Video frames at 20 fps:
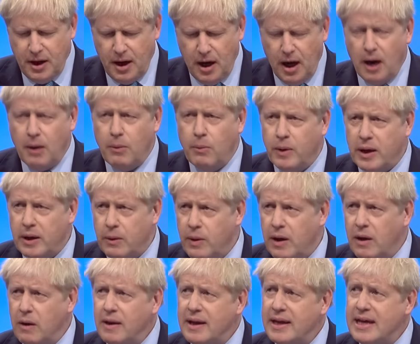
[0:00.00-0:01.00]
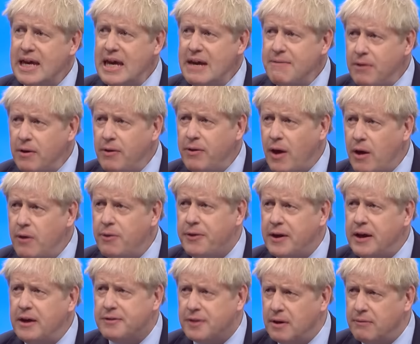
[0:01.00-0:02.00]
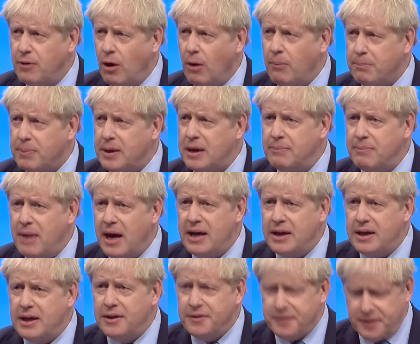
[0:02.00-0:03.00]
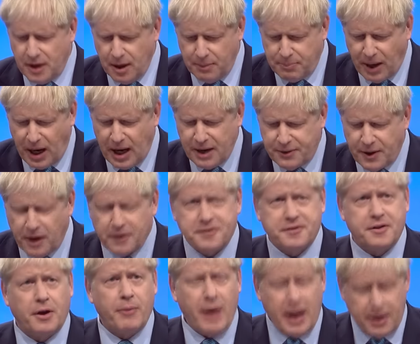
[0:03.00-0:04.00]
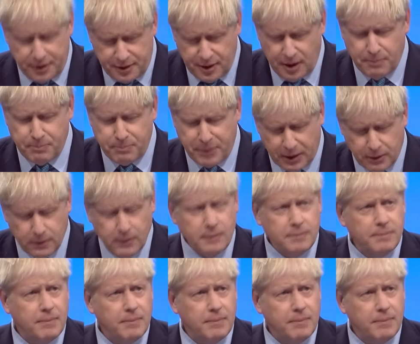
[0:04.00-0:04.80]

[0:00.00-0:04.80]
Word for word: and we will, even though things have not been made easier by the surrender bill.